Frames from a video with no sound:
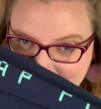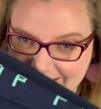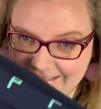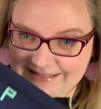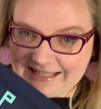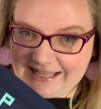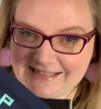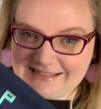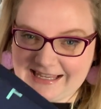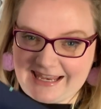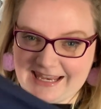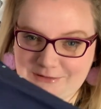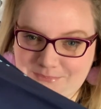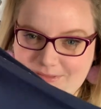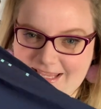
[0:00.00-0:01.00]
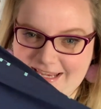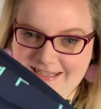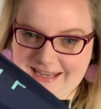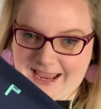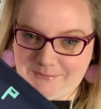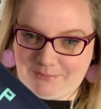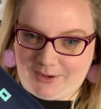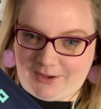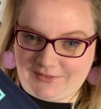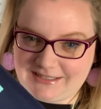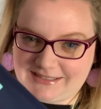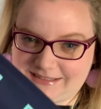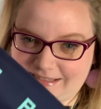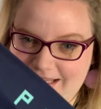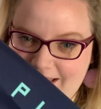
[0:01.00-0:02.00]
It says eat, play, nap on the
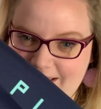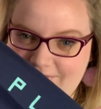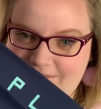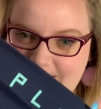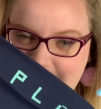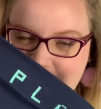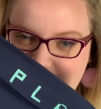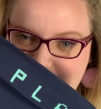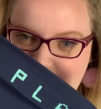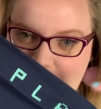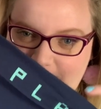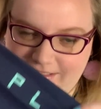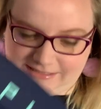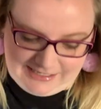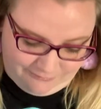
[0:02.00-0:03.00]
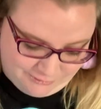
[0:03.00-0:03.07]
sleeve. This is a long sleeve